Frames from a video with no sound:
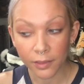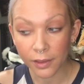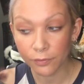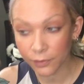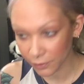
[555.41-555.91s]

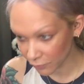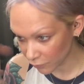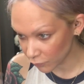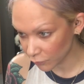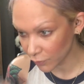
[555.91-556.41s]
that finish
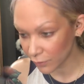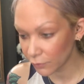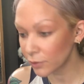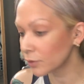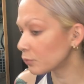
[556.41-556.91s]
is really,
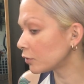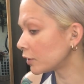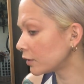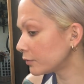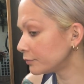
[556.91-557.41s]
really
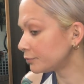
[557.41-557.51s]
pretty.